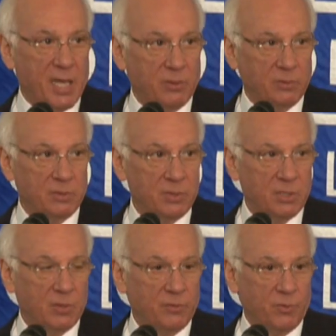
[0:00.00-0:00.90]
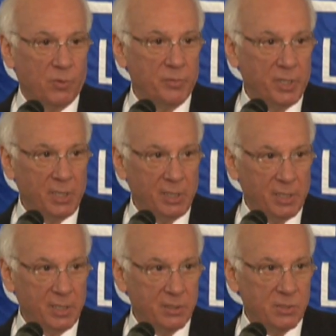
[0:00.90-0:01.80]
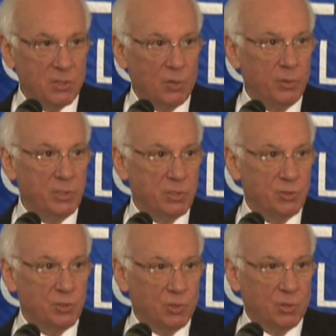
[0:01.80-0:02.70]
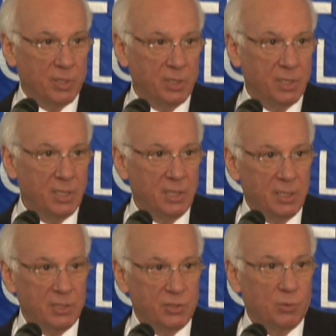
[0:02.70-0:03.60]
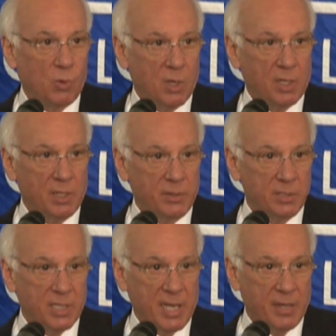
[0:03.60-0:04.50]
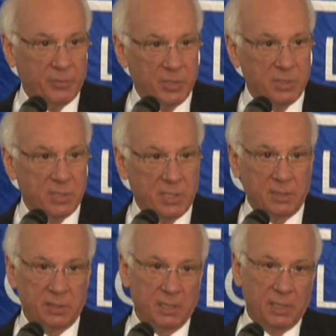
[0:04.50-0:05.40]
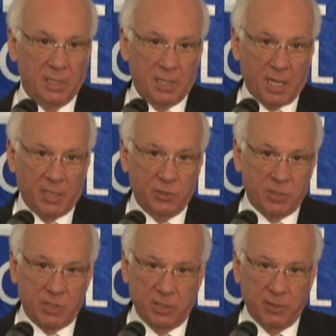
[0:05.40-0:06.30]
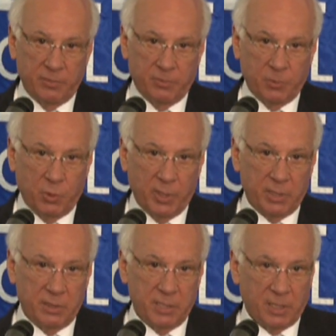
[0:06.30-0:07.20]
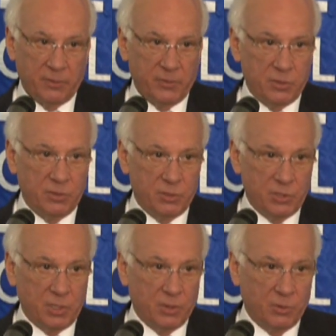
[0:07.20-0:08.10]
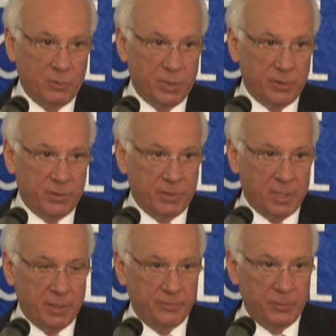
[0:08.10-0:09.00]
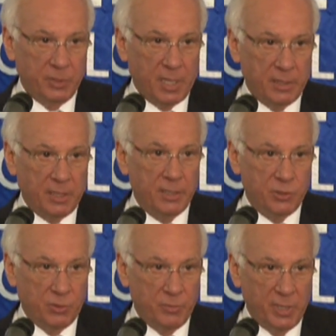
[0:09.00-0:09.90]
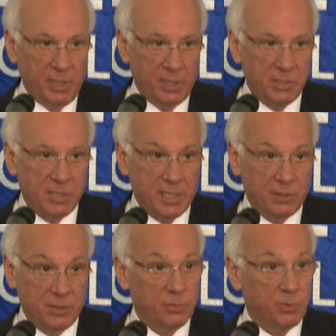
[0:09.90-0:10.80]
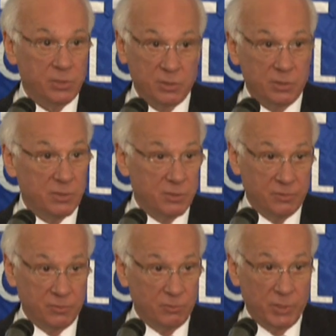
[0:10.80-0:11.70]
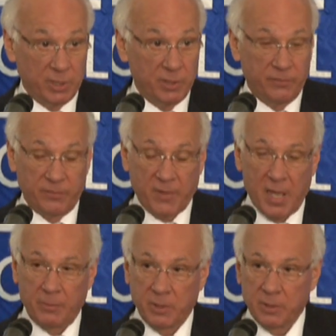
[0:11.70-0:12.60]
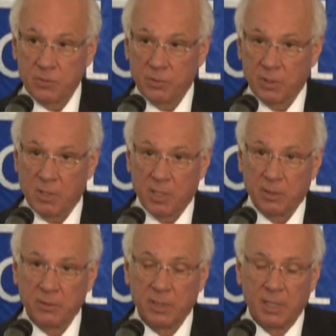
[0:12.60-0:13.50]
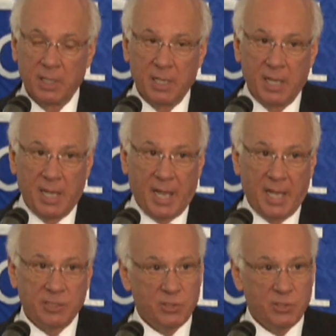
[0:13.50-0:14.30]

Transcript: out. So for me, it's always a joy to walk on this campus. And I just did a quick television show with um, at, at your media center, which is really fabulous, Ricardo. And